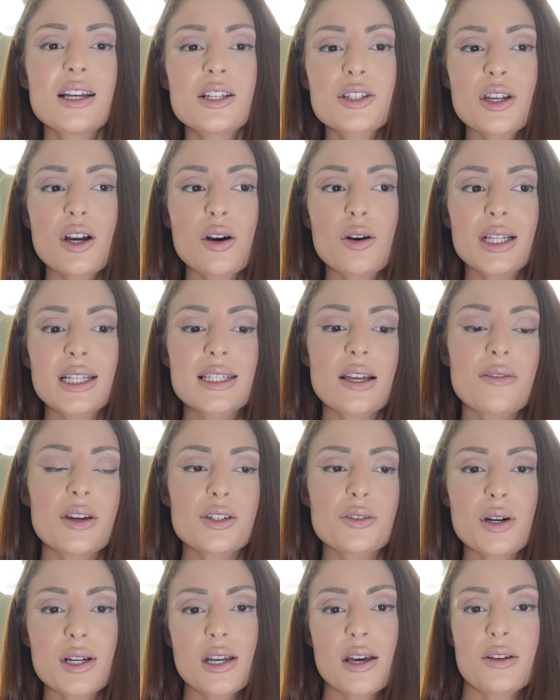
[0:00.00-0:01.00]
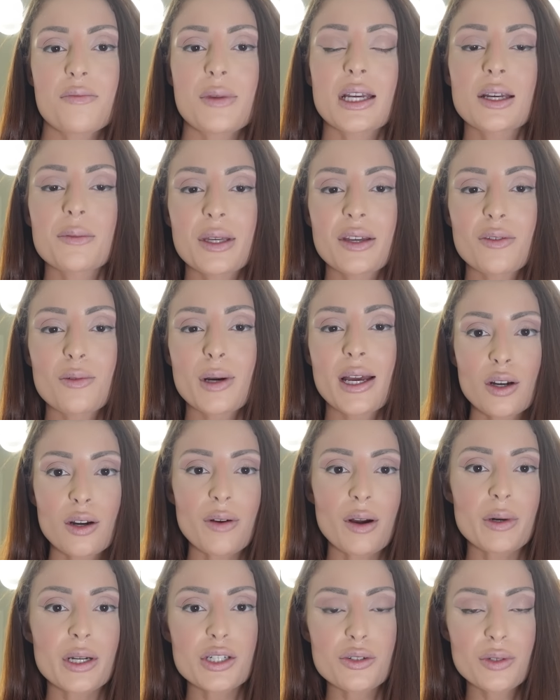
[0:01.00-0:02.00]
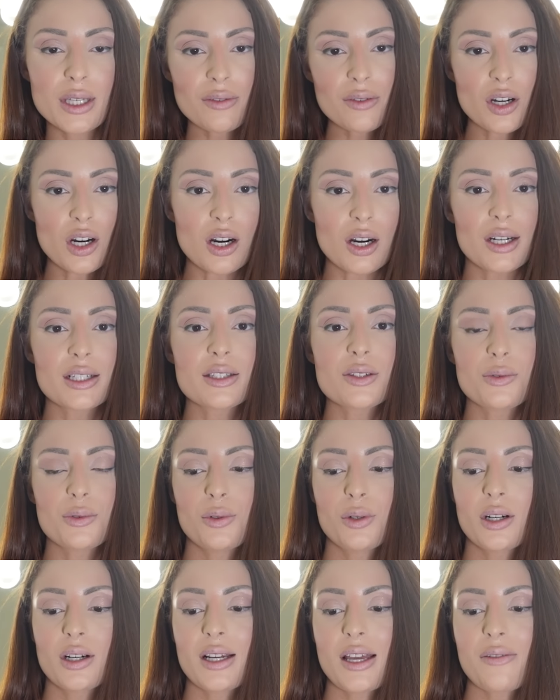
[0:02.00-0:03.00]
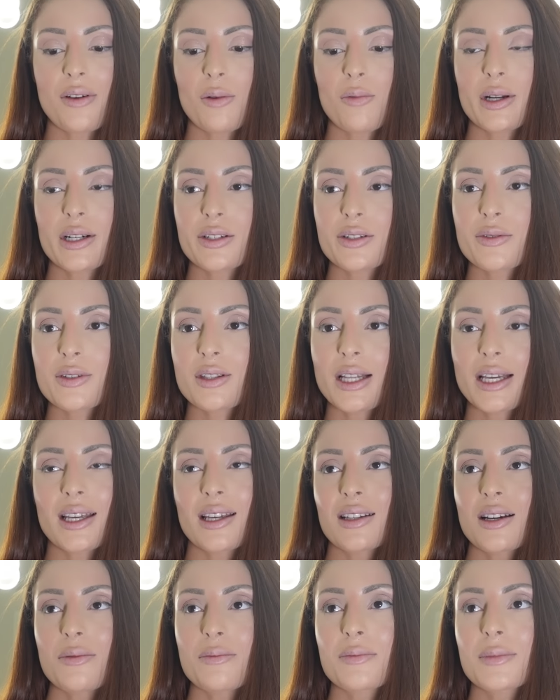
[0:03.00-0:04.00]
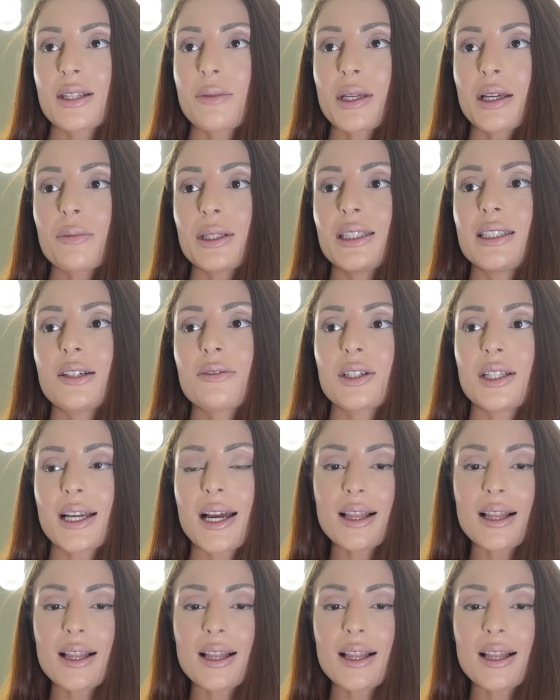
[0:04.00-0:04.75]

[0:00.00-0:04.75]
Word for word: So let's say if I do another makeup giveaway, or if I want to do gift cards, or if I want to do like something completely different.